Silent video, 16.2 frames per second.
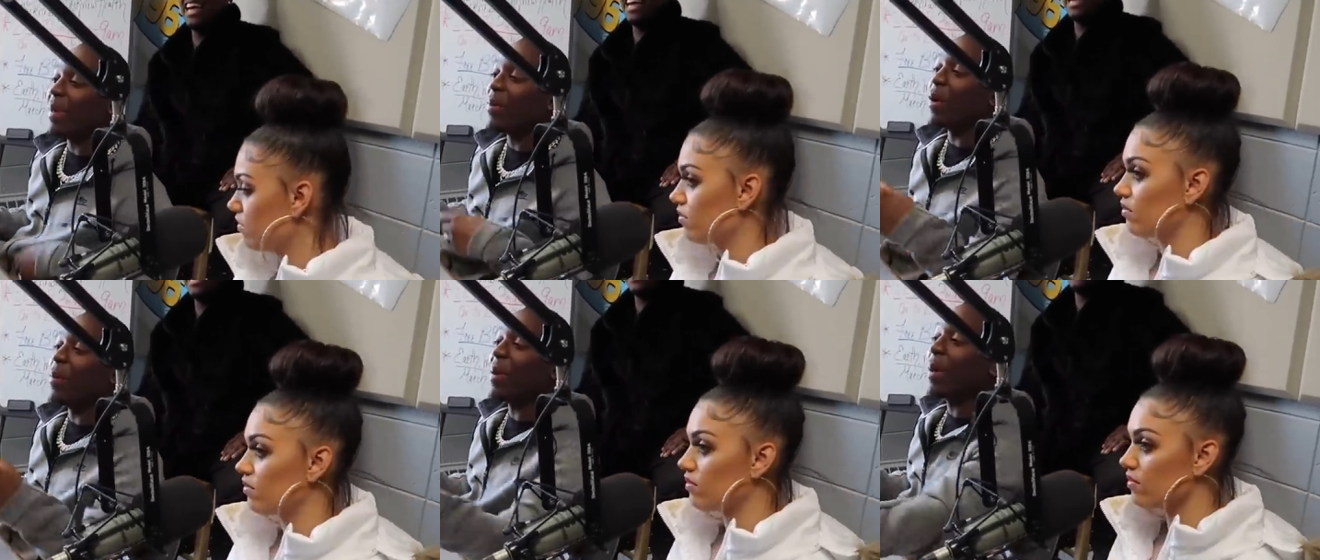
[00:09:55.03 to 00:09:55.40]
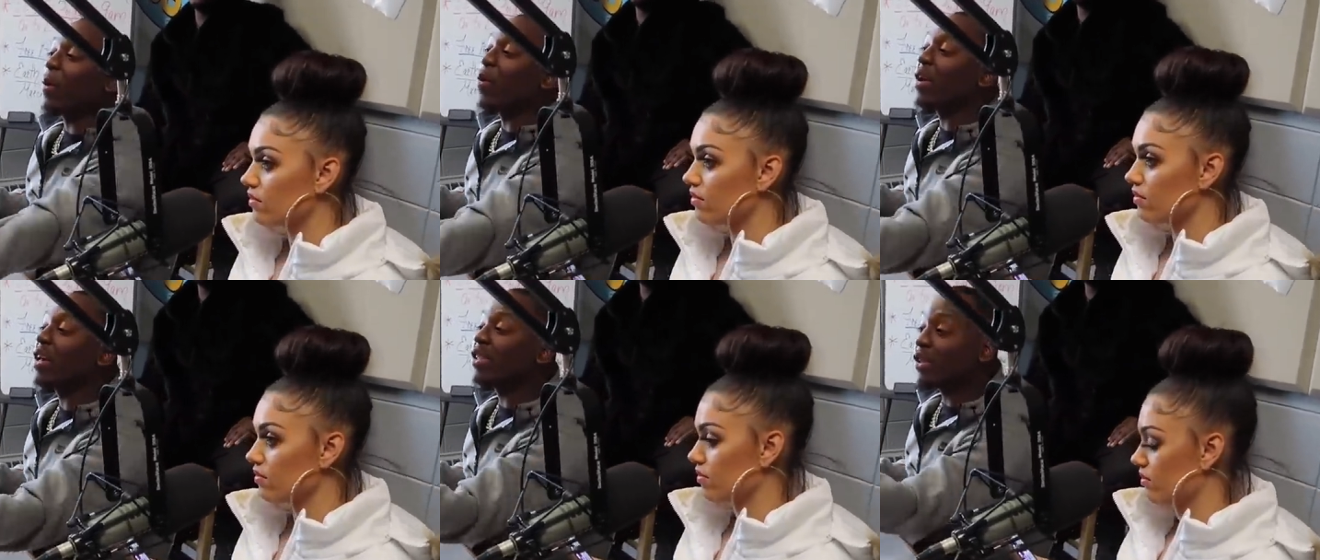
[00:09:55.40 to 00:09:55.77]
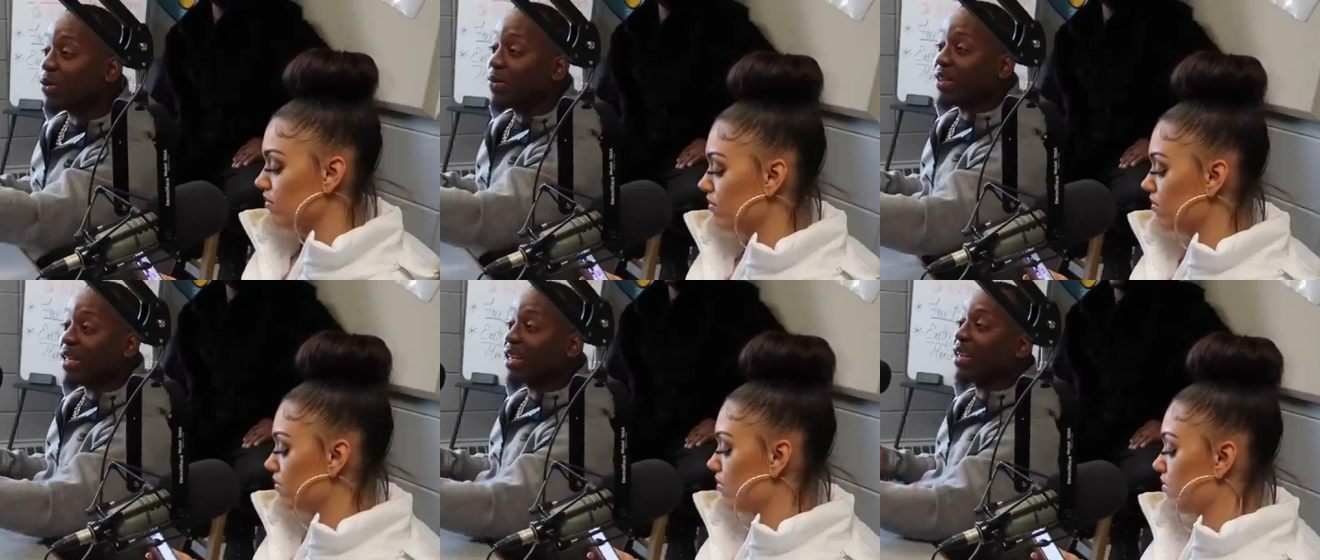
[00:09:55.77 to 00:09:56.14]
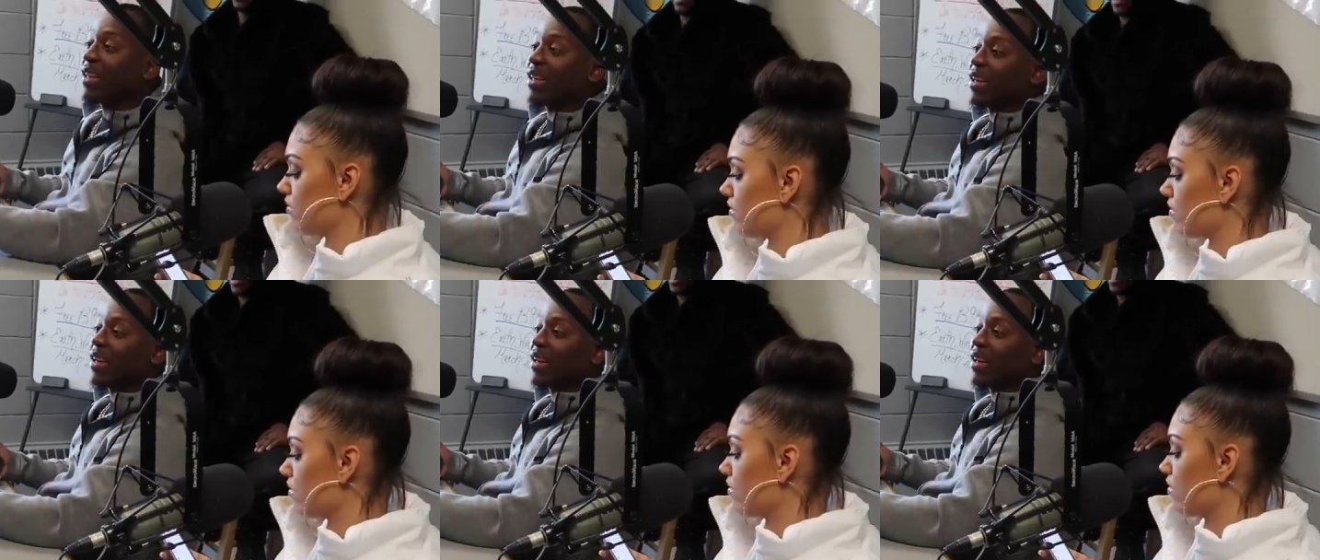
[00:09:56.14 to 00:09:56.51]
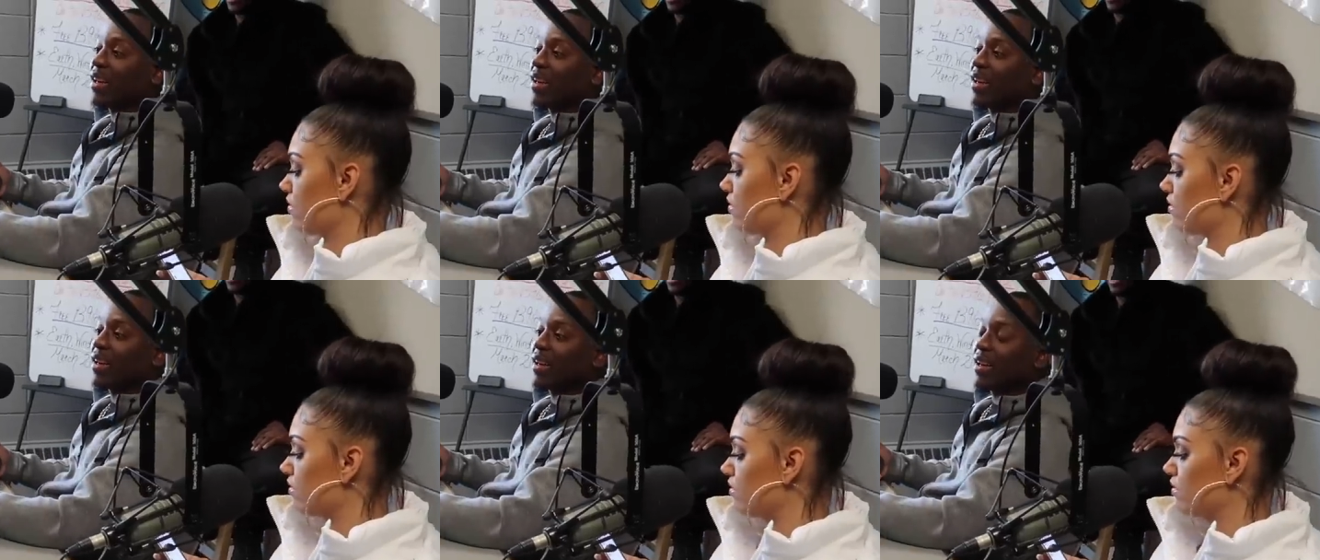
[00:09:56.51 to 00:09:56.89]
Speaker 1: okay. people, people would have tuned in.
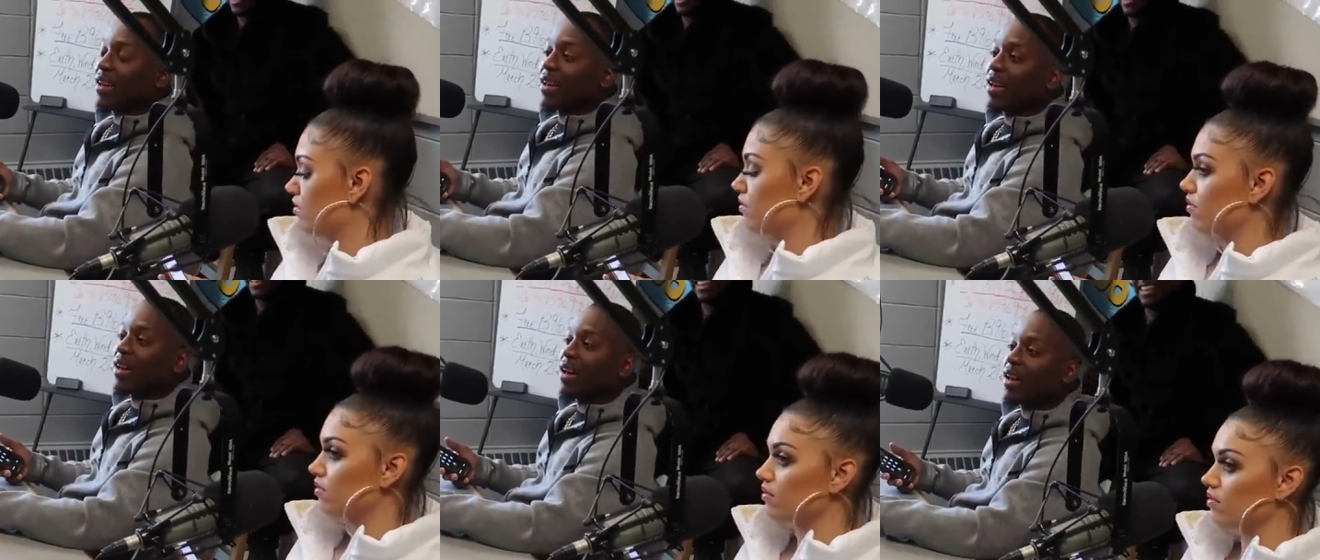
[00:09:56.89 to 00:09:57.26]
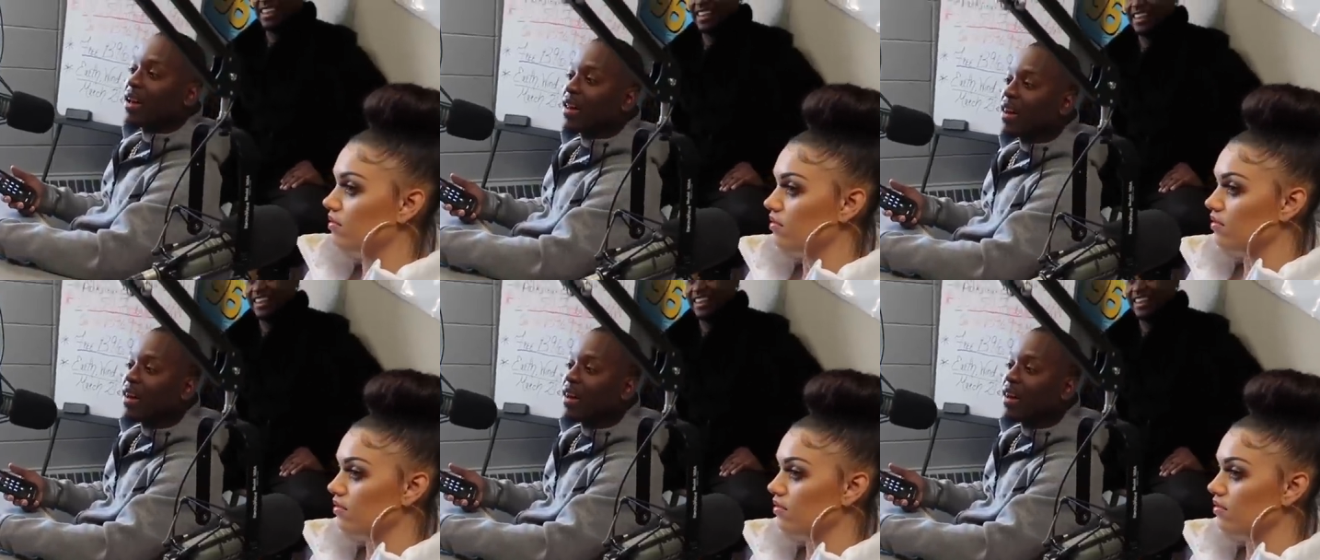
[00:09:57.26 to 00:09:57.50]
Okay, yeah, because